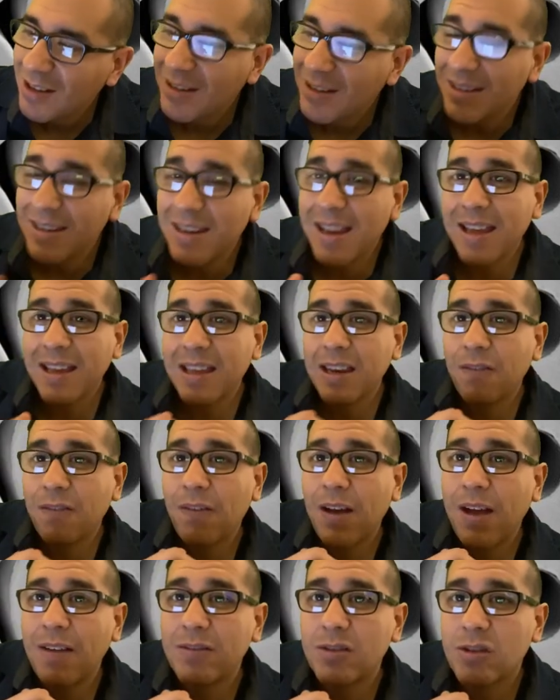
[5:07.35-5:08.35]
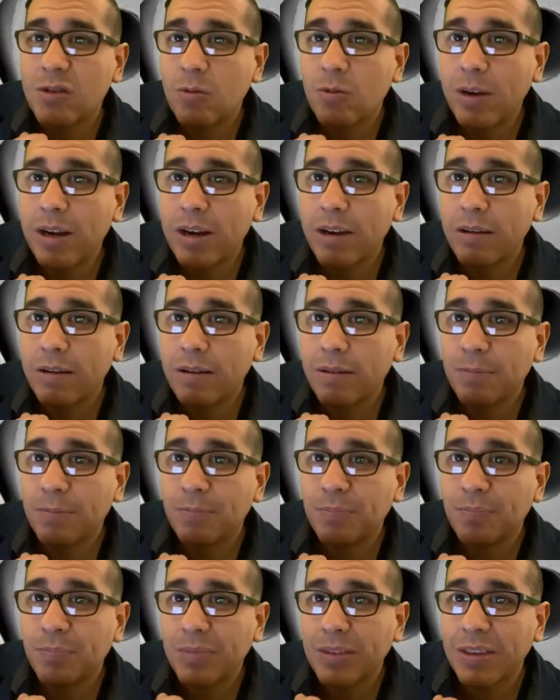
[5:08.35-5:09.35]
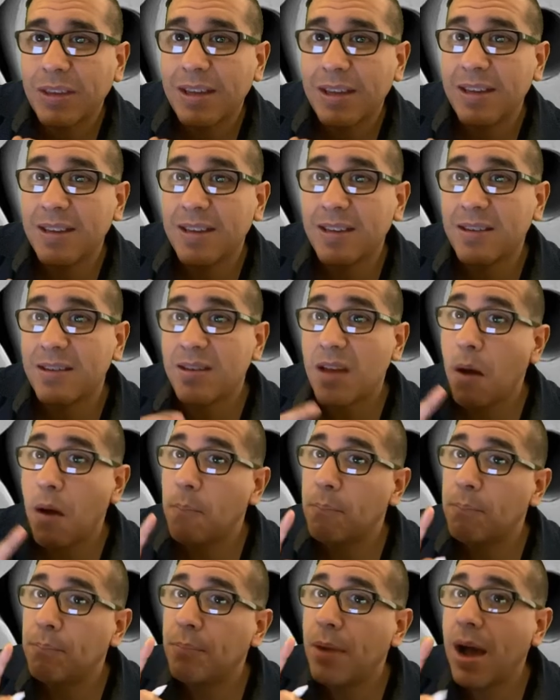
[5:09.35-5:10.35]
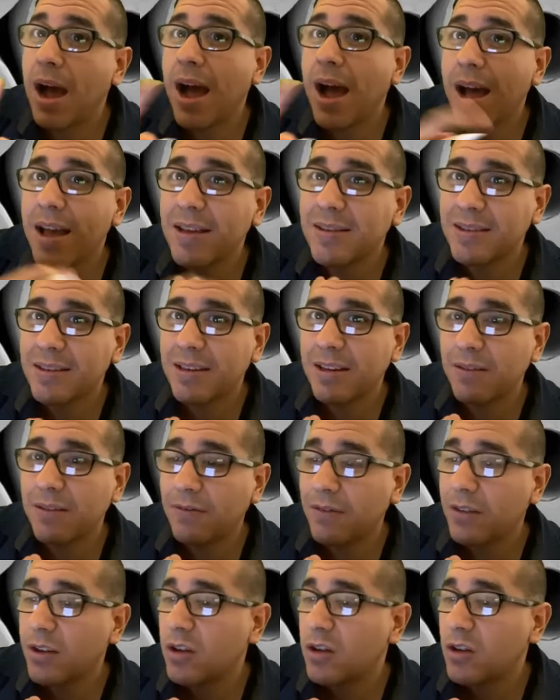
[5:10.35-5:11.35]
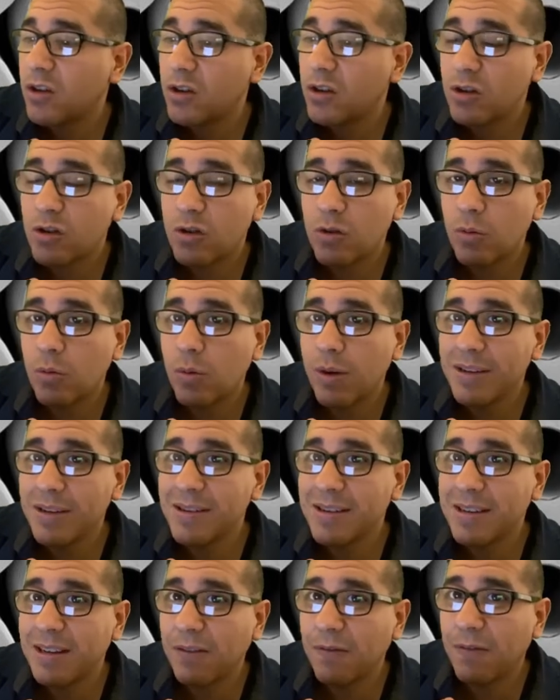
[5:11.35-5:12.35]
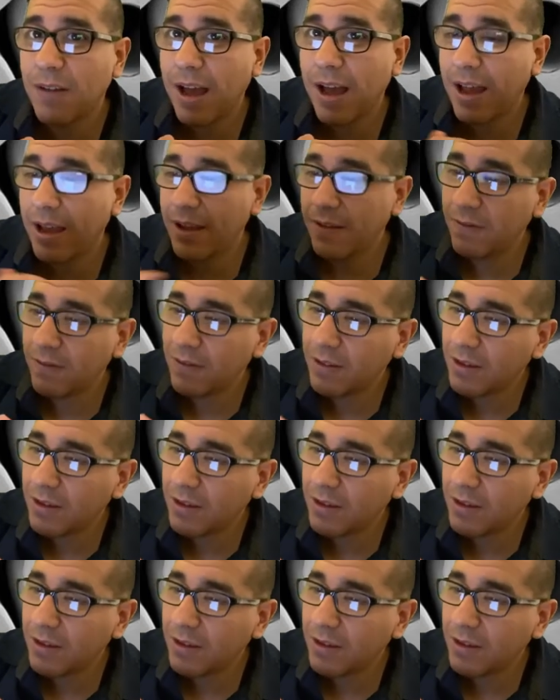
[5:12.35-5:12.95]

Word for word: Negative 5 squared is positive 25